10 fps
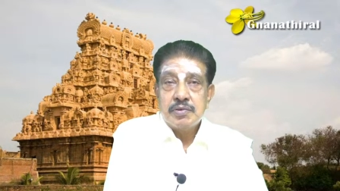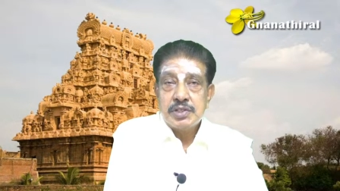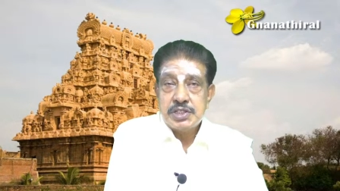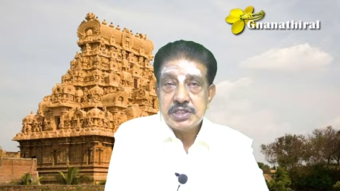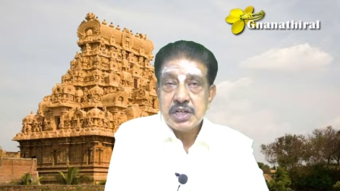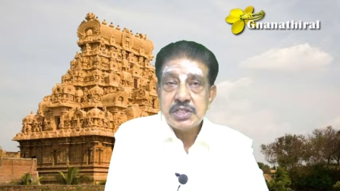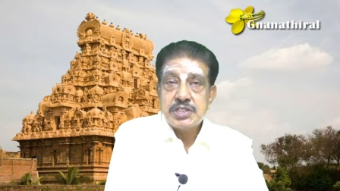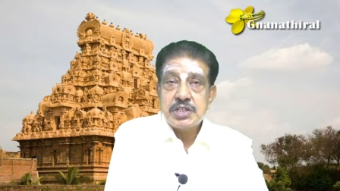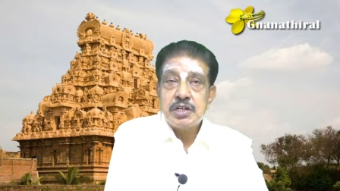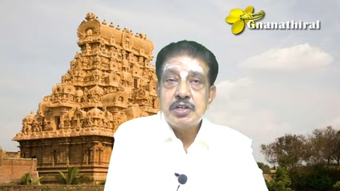is
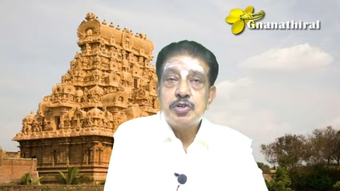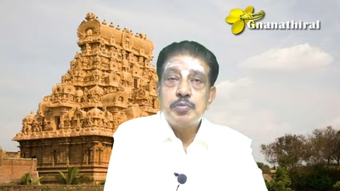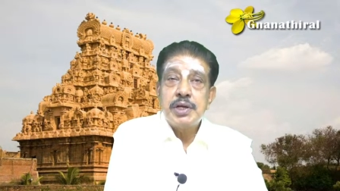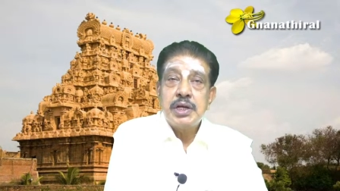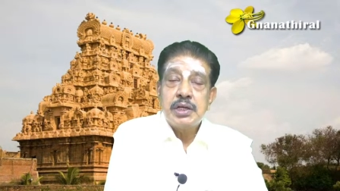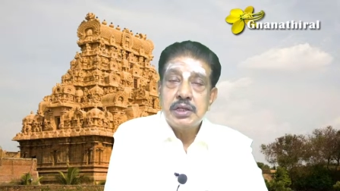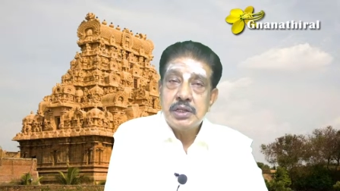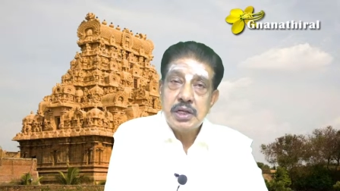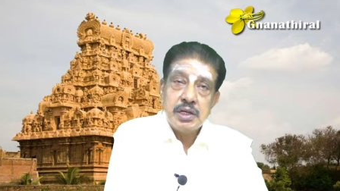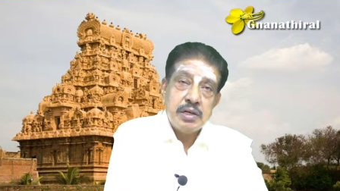considered to be
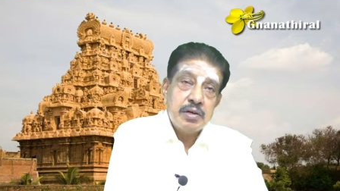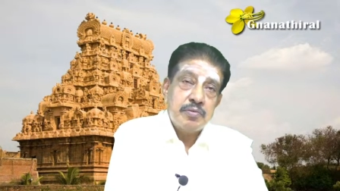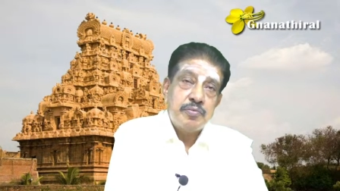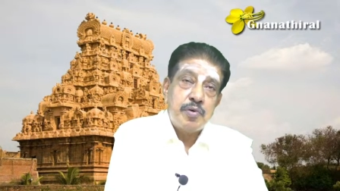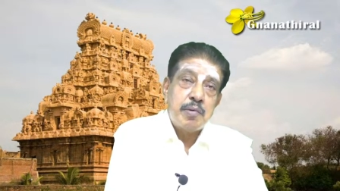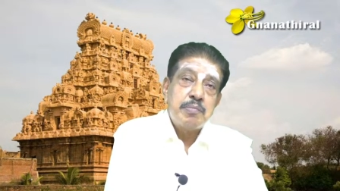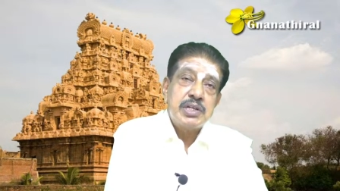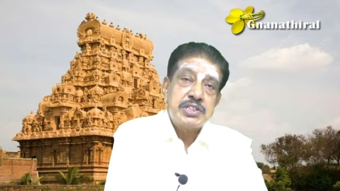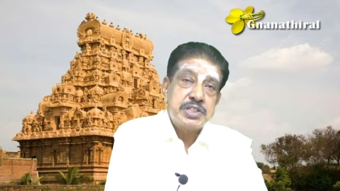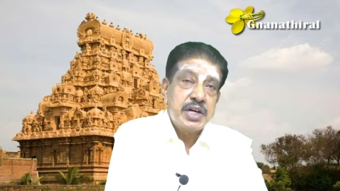the
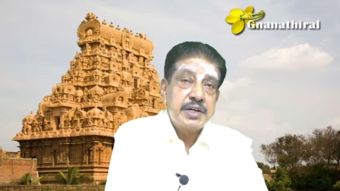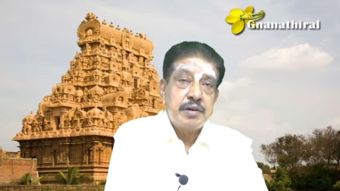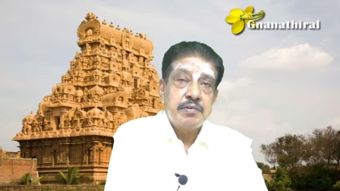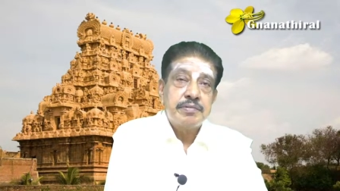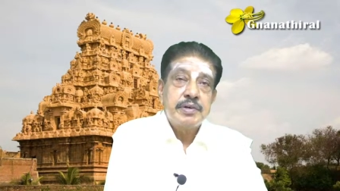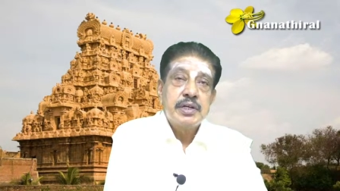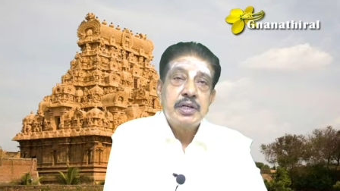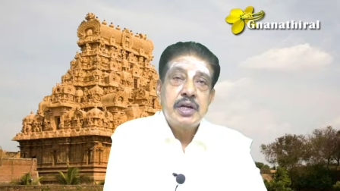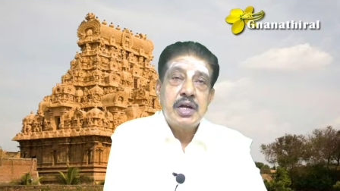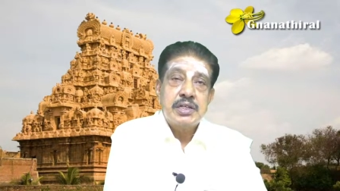formless state of
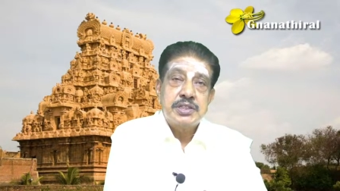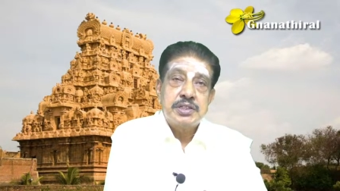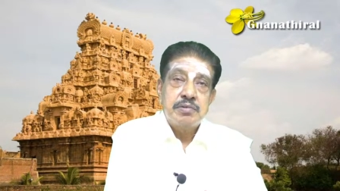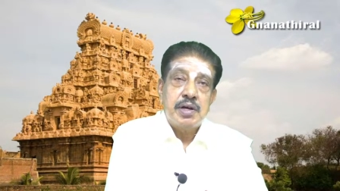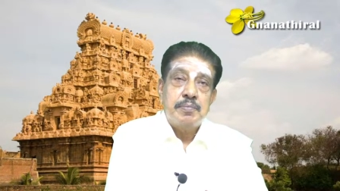Lord Shiva.